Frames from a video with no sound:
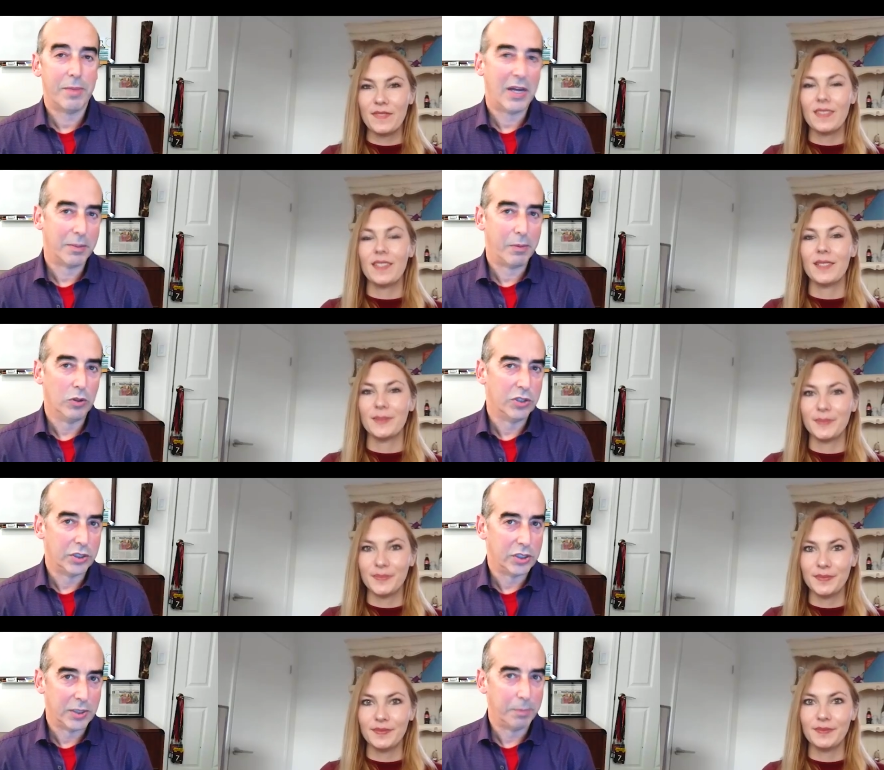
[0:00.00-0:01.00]
Speaker 1: as opposed to
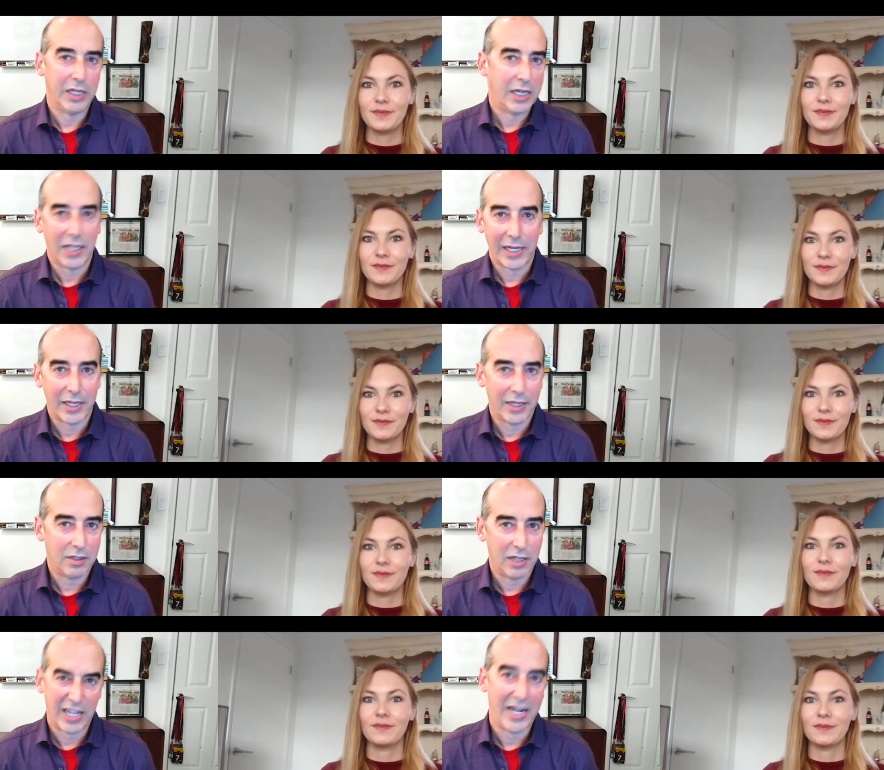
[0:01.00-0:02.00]
just simply collecting
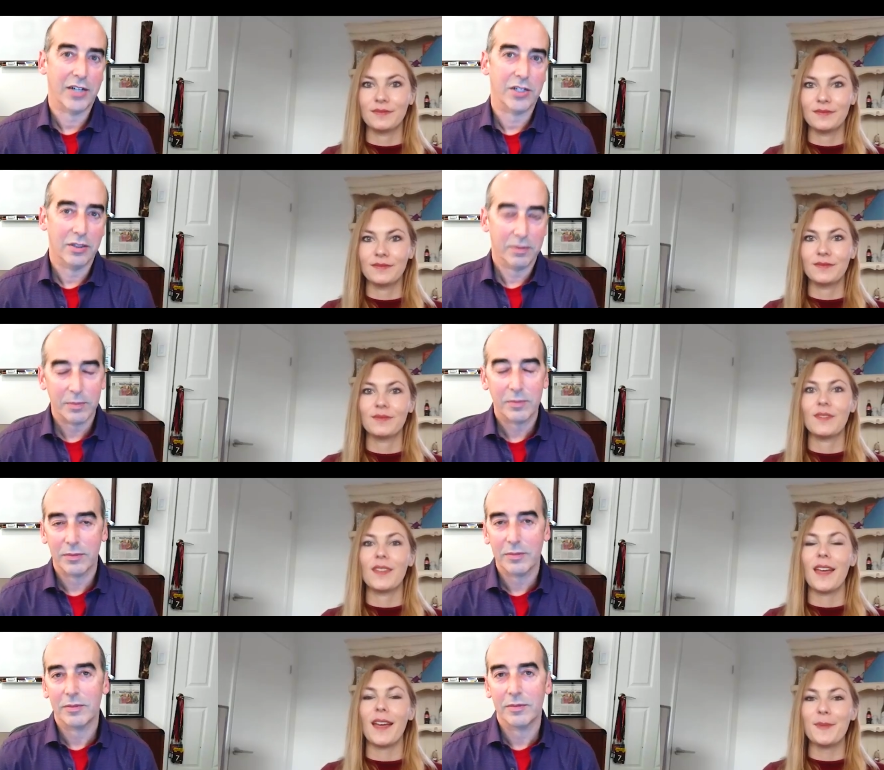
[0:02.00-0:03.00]
a connection
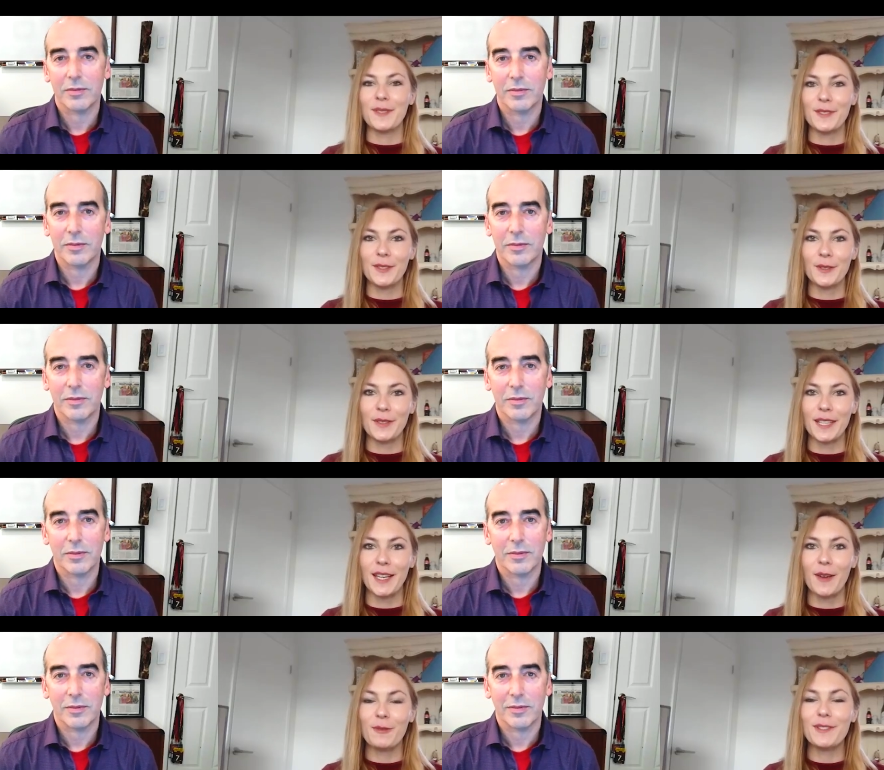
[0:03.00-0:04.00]

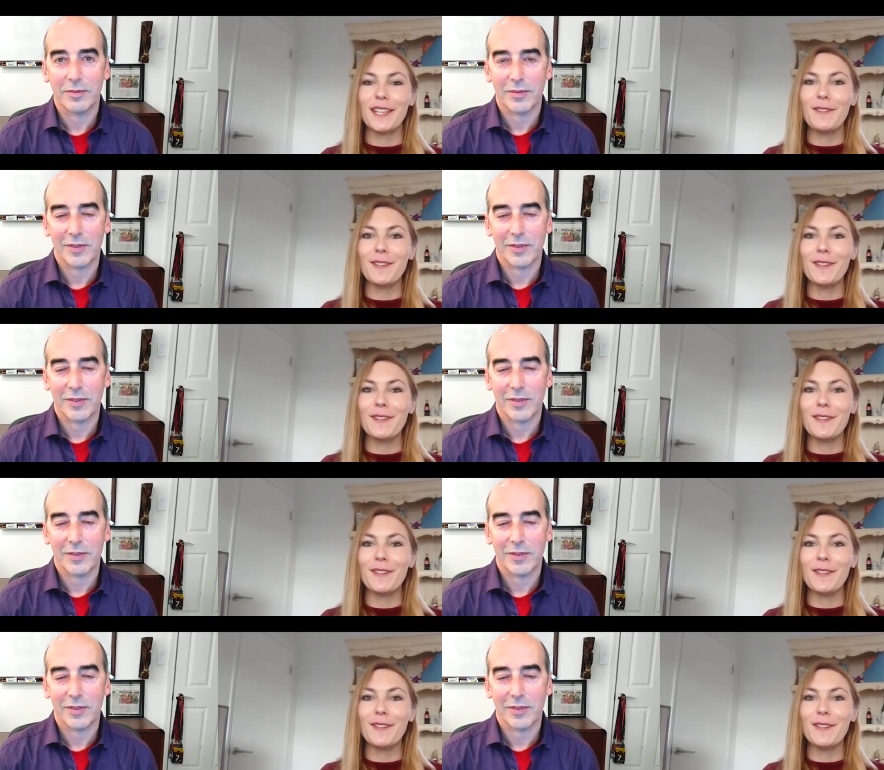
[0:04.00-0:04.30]
Speaker 2: Absolutely. Well,